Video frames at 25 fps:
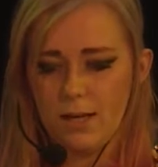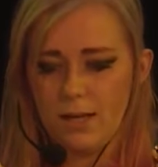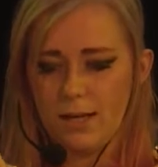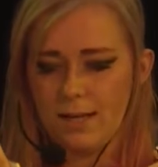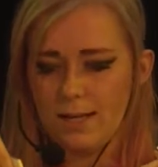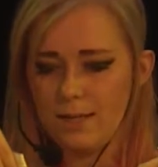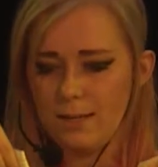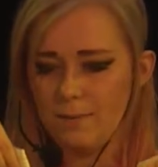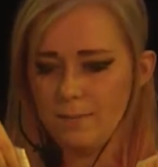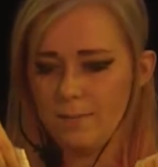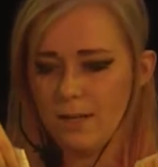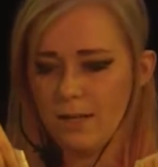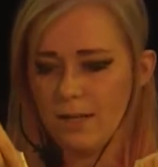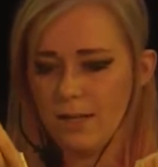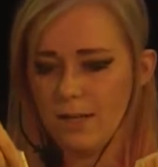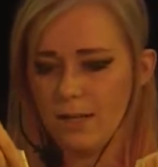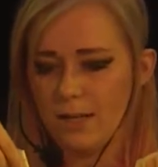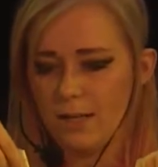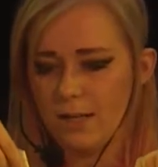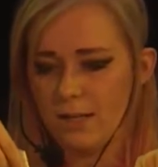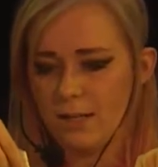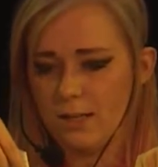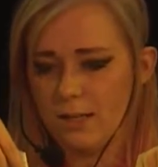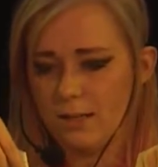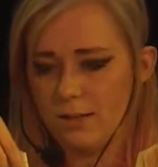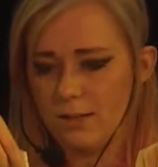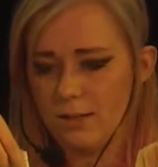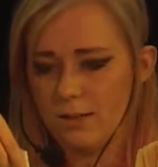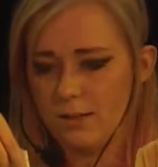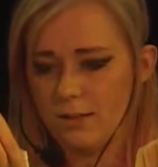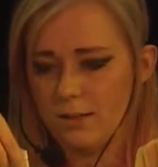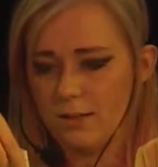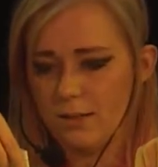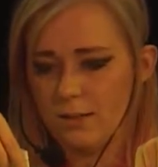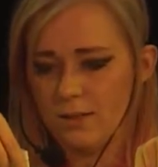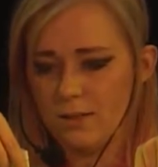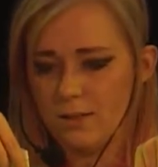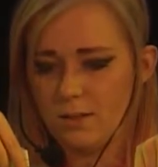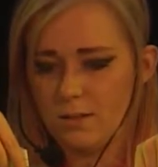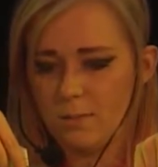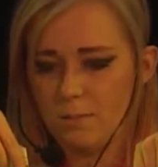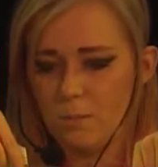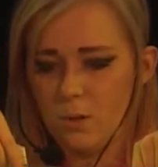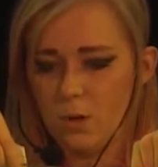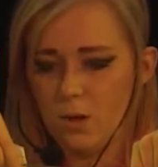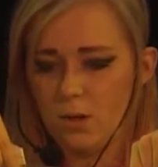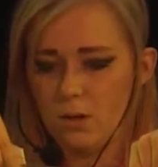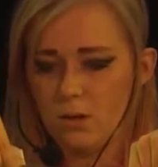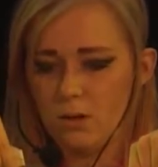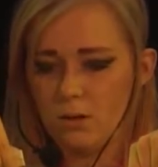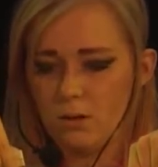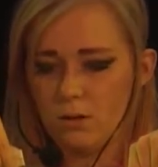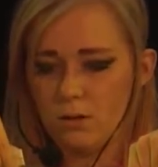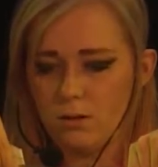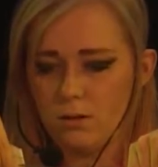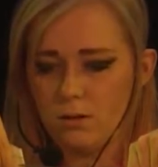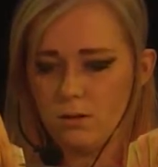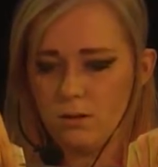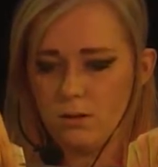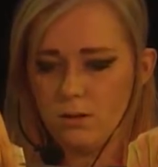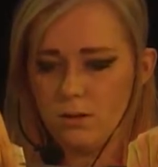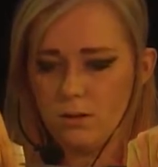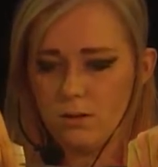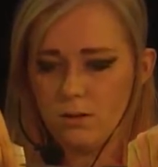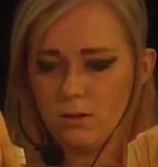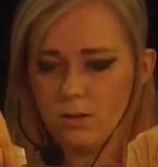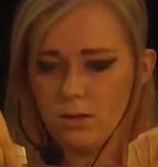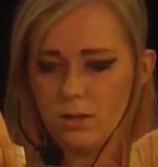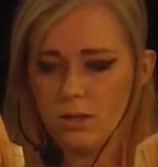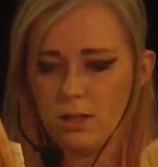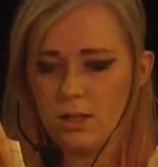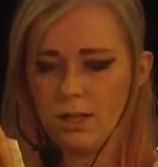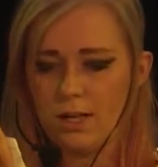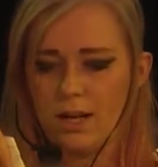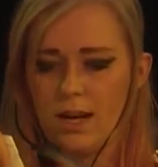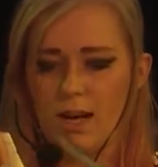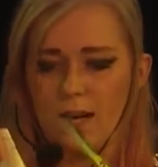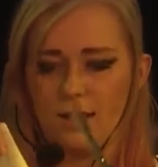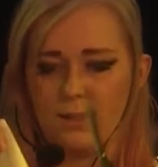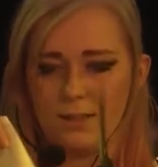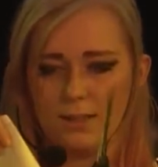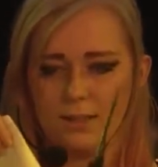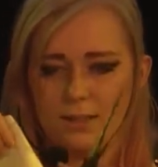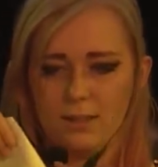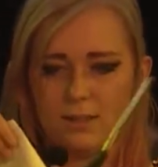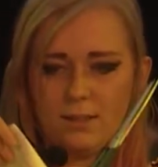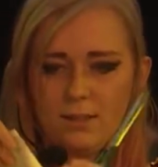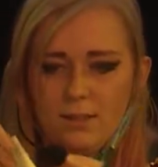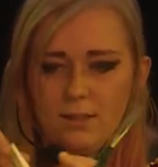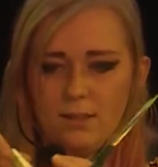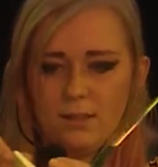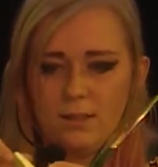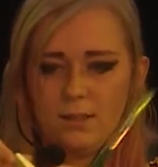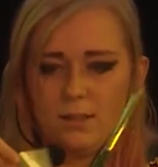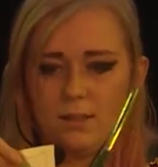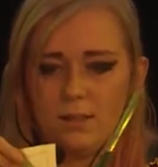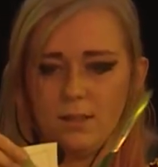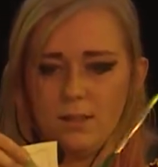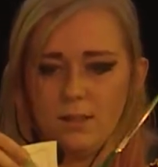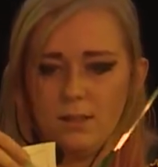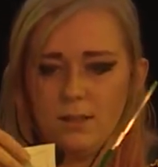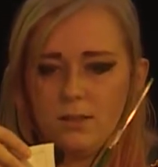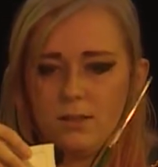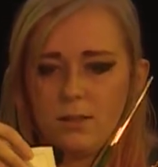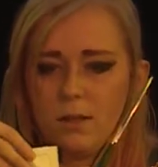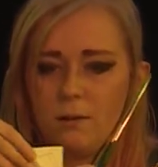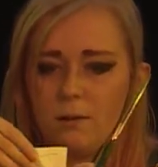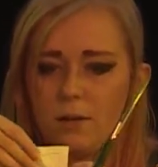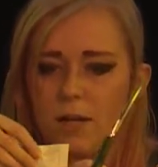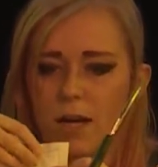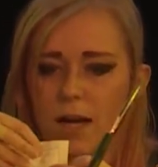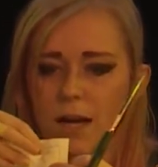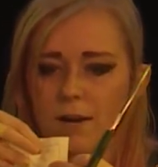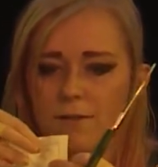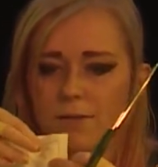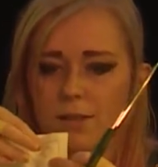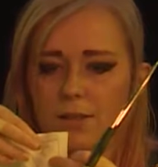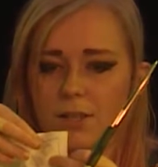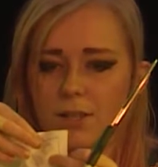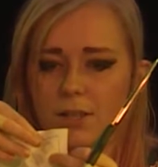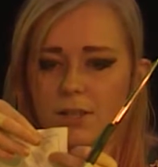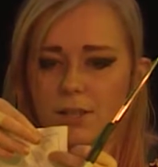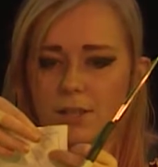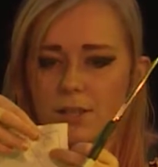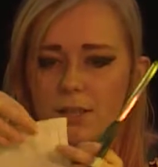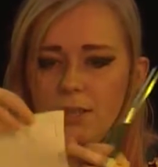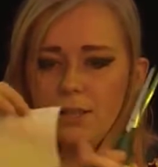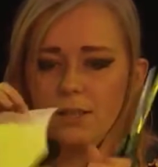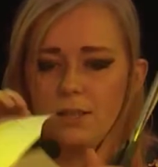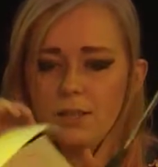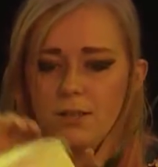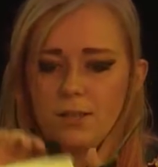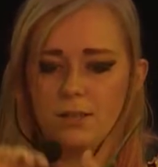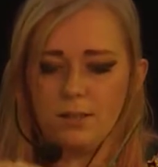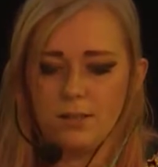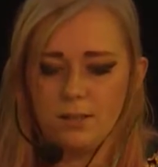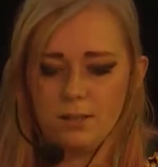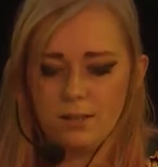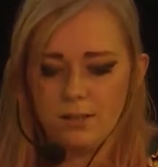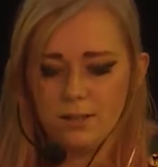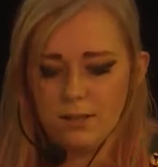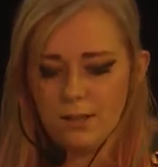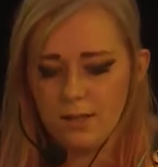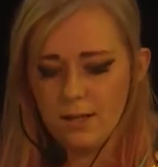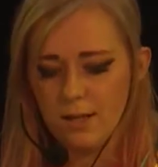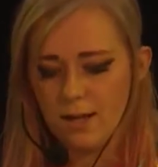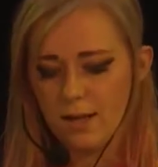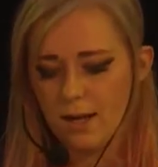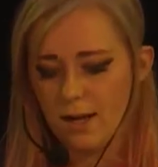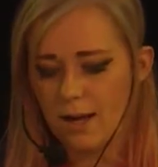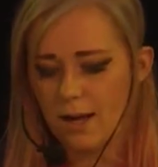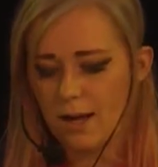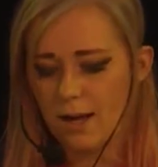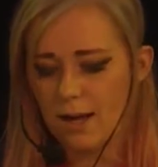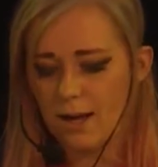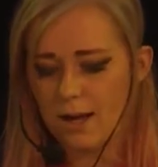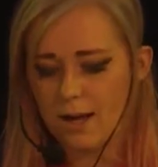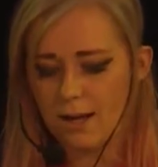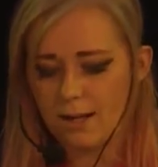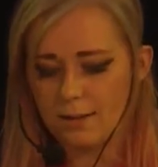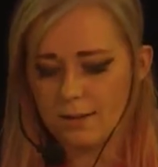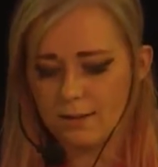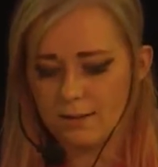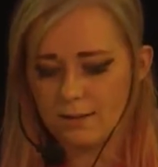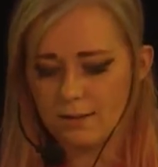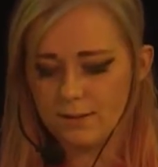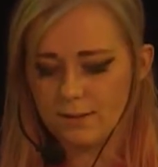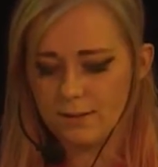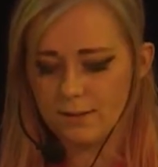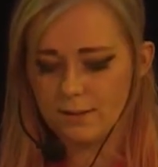and making a small cut. So we have here. And